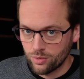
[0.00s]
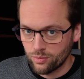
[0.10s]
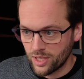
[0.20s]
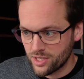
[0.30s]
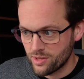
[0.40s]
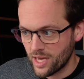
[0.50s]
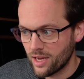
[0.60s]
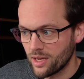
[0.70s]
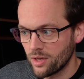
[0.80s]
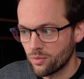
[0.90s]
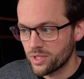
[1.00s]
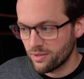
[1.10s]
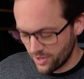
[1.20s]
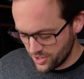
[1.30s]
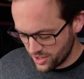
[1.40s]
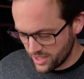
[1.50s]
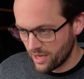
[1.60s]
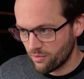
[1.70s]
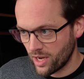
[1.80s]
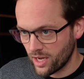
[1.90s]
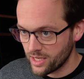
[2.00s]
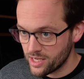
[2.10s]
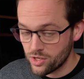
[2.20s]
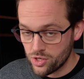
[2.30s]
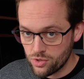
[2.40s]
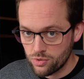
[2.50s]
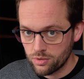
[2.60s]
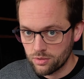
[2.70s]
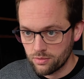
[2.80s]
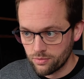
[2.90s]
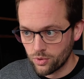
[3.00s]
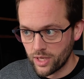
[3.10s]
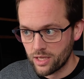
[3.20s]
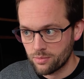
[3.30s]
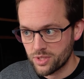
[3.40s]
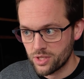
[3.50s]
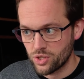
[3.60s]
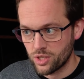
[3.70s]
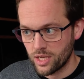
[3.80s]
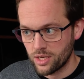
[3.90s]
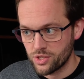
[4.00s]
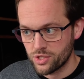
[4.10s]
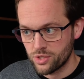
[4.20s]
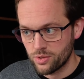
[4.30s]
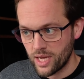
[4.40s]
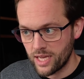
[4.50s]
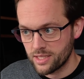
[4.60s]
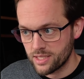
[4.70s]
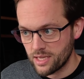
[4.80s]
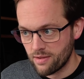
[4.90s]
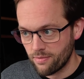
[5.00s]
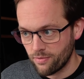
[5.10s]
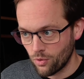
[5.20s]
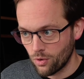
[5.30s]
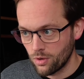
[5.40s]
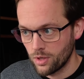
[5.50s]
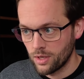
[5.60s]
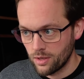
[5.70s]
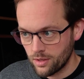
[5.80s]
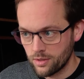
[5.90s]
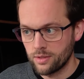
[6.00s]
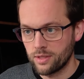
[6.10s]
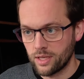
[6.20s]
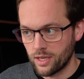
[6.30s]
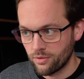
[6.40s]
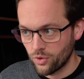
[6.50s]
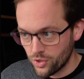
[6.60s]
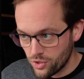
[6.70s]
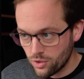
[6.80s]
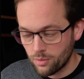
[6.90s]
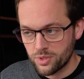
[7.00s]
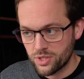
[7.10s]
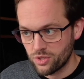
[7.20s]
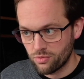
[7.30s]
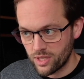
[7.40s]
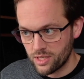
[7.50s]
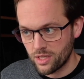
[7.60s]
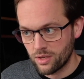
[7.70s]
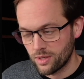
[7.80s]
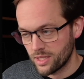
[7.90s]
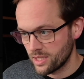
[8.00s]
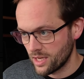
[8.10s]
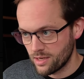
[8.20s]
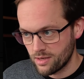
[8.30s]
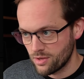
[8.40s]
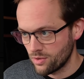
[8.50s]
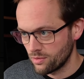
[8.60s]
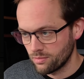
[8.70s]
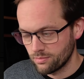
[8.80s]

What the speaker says: when I do that. Whereas if I just say, right, I need a new 4K composition, and I just do NC4, I've got a new composition ready to go, and I say new